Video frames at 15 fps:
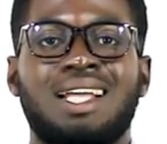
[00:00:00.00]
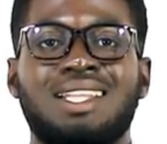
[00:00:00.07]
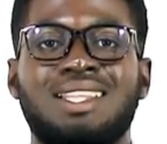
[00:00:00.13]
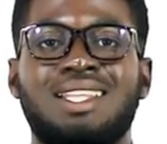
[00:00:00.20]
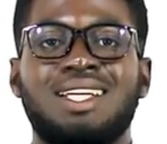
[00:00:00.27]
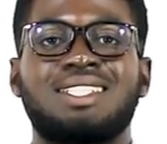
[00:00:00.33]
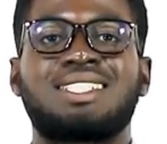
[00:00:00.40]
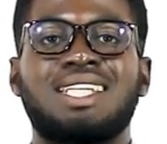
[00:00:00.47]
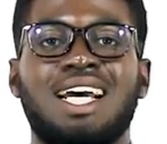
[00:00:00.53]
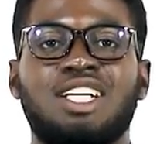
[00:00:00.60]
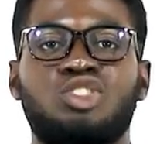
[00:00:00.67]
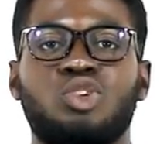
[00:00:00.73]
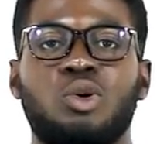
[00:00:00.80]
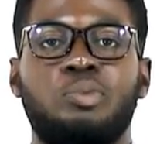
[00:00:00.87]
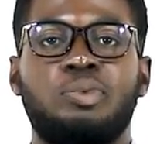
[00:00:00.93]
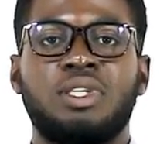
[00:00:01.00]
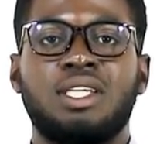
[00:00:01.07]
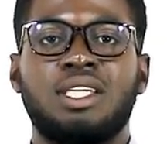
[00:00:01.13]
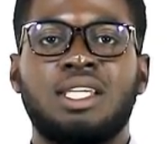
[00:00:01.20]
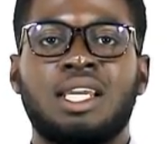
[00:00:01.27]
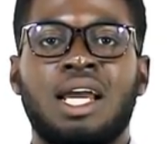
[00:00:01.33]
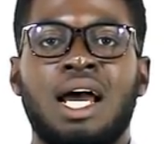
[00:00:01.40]
This SOP
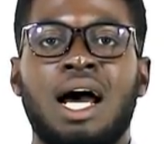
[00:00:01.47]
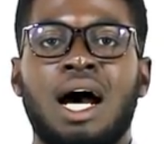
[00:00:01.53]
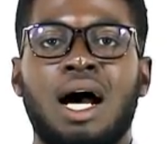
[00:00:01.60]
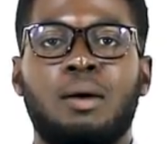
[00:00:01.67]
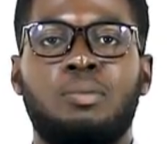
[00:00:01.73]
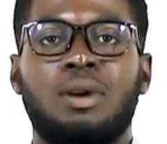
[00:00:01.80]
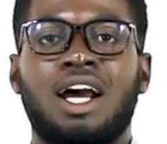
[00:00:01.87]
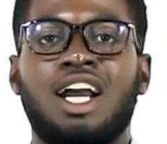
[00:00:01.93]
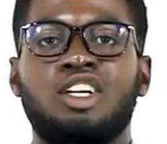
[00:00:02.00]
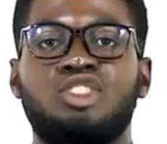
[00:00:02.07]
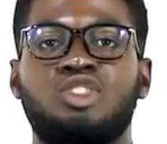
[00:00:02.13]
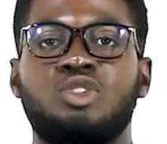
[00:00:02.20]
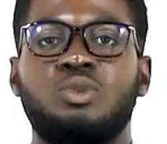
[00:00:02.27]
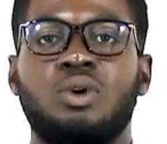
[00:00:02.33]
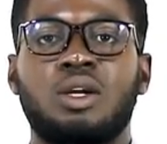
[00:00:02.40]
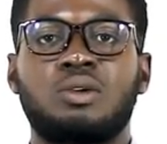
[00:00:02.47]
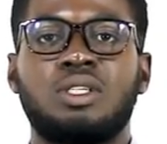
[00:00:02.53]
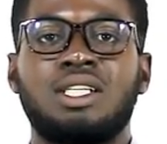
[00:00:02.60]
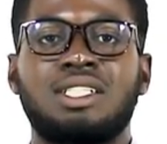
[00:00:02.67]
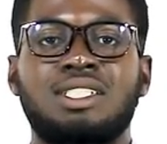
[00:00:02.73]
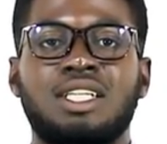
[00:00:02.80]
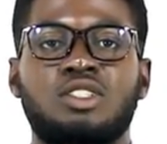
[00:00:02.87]
applies to
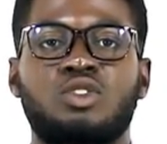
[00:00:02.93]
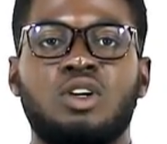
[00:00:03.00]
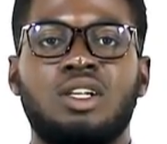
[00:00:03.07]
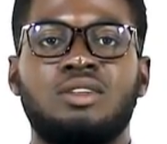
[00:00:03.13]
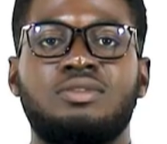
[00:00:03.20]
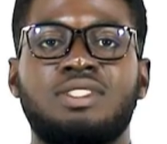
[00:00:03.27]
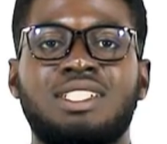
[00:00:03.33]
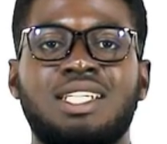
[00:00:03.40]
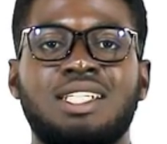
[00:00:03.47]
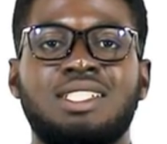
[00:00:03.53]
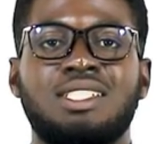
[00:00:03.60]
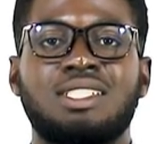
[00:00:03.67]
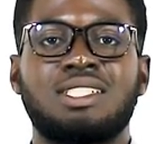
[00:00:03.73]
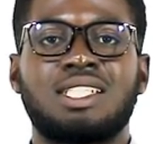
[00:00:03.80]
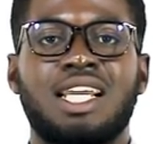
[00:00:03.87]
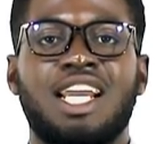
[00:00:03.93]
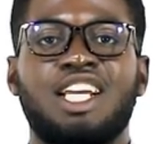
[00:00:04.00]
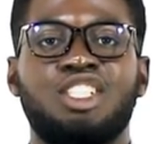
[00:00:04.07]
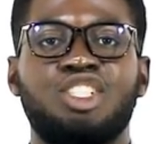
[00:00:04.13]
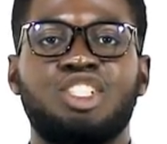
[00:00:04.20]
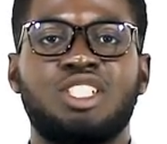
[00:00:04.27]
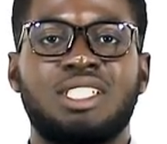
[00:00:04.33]
regulated qualifications
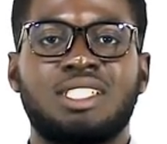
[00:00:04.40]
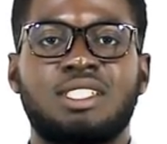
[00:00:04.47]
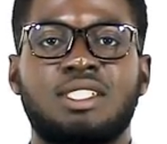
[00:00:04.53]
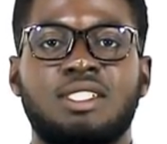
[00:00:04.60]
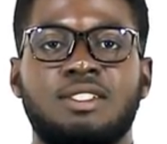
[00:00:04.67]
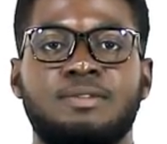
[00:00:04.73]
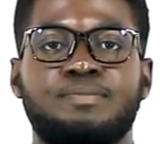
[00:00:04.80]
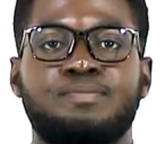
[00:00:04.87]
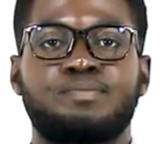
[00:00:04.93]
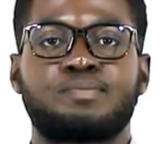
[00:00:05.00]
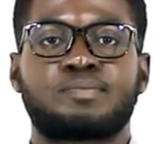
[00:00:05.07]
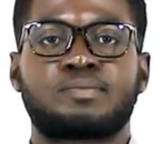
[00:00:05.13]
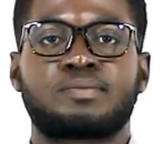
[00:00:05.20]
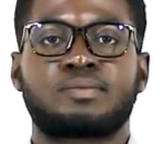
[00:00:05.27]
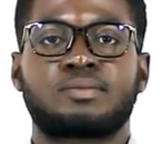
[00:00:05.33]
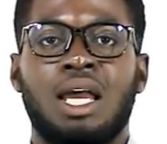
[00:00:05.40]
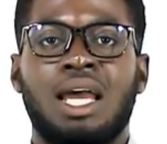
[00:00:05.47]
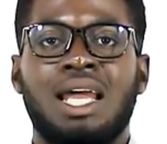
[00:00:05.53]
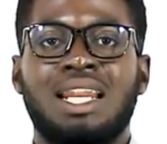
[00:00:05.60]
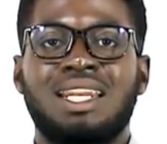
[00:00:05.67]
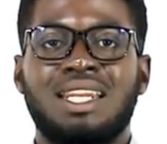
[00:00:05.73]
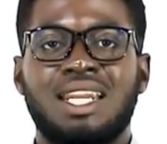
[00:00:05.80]
and units.
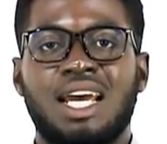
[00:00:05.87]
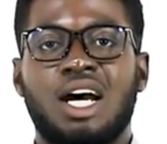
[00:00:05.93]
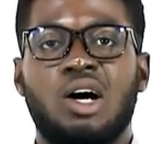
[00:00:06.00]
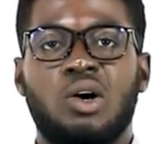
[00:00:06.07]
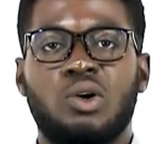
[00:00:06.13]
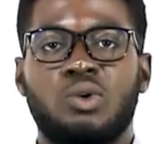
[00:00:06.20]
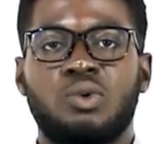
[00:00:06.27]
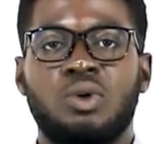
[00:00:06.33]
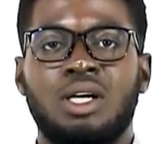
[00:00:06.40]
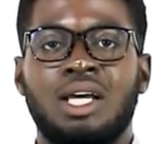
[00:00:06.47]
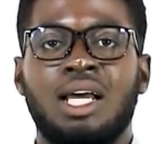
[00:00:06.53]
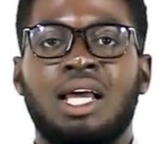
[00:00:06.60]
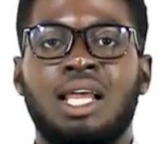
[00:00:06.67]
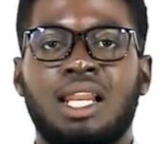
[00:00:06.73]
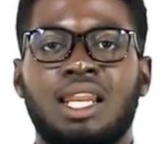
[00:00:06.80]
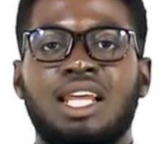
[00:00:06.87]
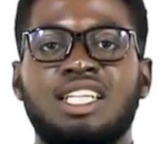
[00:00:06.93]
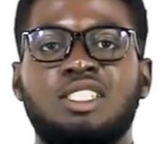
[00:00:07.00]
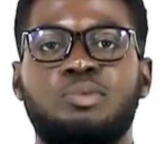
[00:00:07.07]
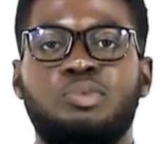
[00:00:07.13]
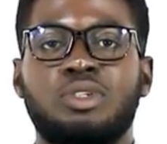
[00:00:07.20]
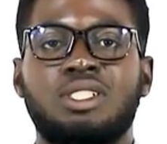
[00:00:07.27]
Now,
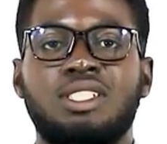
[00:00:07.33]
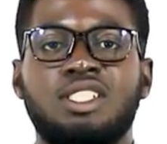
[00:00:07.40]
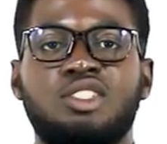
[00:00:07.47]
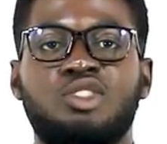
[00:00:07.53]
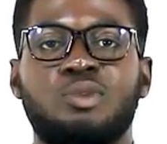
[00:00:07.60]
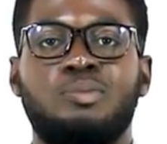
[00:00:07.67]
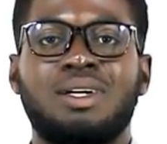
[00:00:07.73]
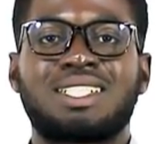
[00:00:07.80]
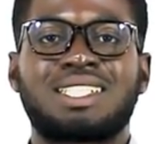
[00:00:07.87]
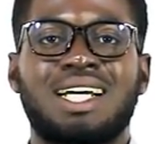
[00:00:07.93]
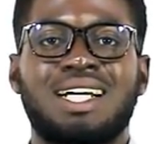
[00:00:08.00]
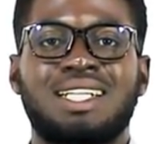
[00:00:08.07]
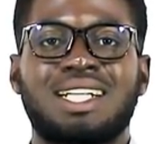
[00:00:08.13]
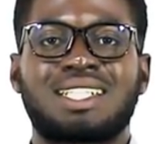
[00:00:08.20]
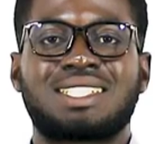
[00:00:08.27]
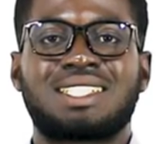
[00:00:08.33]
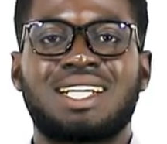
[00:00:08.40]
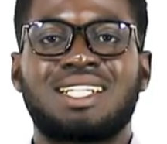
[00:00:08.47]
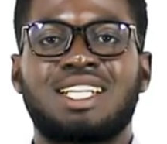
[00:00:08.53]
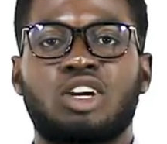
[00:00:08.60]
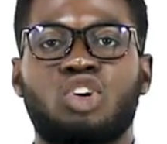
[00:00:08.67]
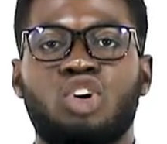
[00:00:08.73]
let's proceed to better
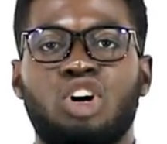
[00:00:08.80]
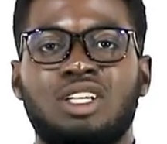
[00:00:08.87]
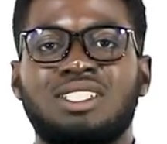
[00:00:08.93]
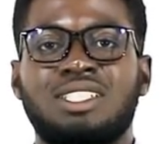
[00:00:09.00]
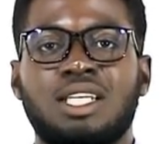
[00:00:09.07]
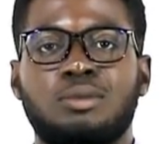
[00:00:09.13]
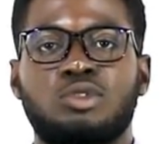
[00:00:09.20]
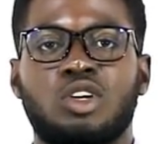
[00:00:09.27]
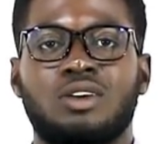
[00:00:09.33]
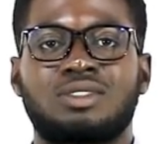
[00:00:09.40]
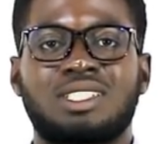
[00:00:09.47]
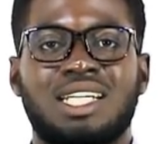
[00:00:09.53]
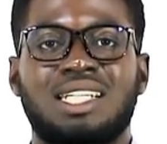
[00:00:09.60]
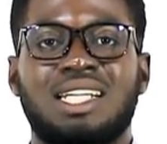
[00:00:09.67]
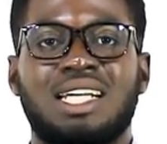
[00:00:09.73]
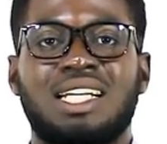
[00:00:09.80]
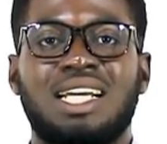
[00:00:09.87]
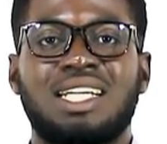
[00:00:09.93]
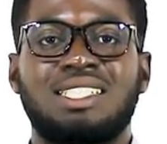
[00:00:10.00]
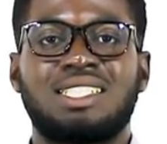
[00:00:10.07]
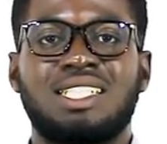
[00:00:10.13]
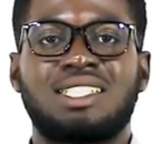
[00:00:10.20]
understand the concepts of
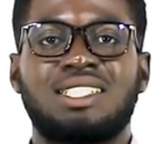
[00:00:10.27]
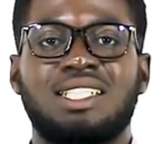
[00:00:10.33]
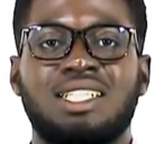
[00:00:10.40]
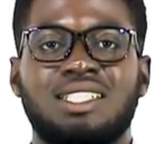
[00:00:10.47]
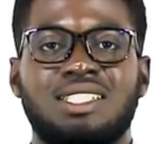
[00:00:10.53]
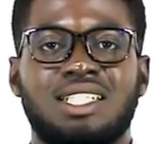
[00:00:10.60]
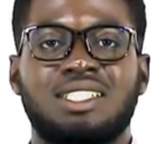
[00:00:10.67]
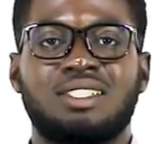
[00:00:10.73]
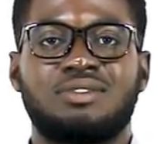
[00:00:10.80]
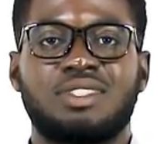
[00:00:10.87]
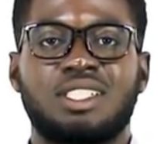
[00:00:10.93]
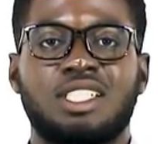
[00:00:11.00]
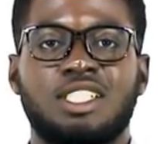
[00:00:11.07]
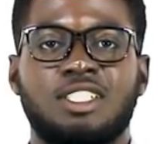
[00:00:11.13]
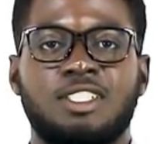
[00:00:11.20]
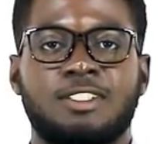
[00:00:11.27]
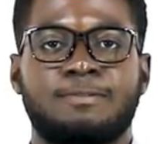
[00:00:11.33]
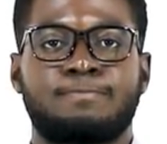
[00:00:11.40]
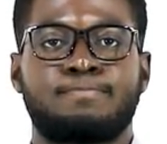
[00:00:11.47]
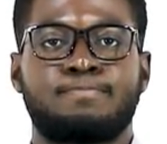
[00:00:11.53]
standardization and certification.